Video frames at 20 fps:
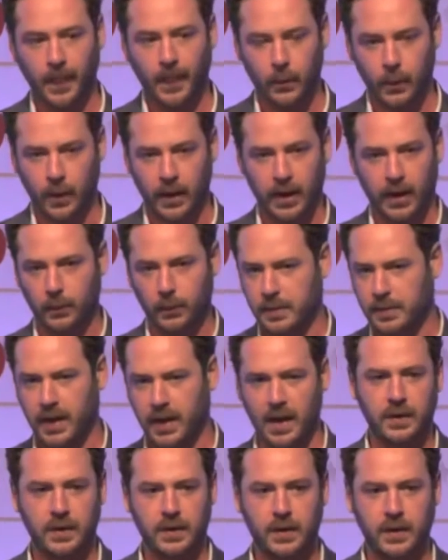We
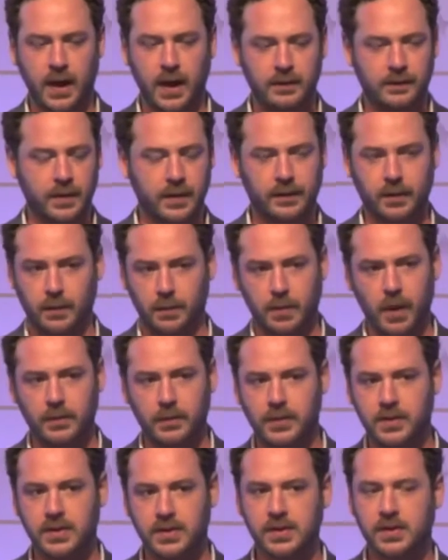meet every few
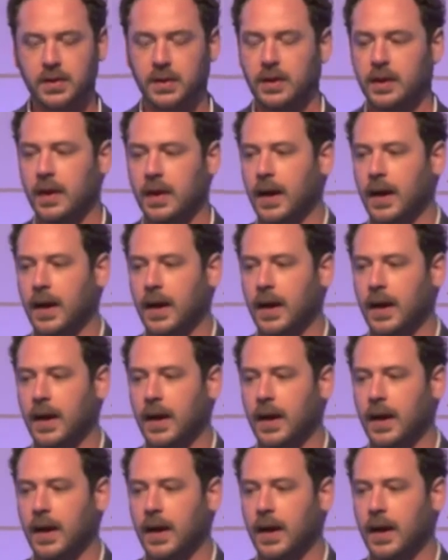months.